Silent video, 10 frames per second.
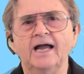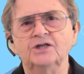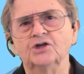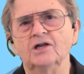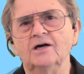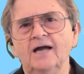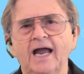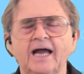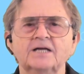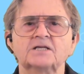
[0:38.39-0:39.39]
Angela
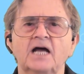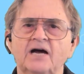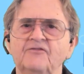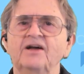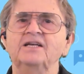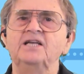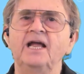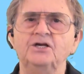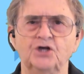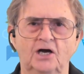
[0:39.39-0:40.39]
has
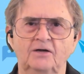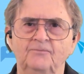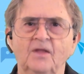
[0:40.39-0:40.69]
aphantasia,